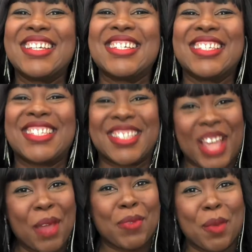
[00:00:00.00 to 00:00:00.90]

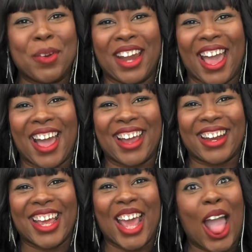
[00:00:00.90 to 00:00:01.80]
Step number
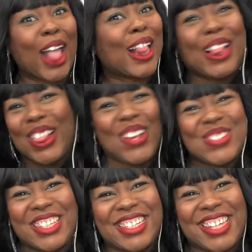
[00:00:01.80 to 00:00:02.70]
9,
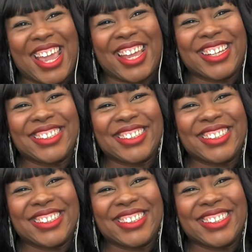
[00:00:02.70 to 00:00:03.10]
closing date.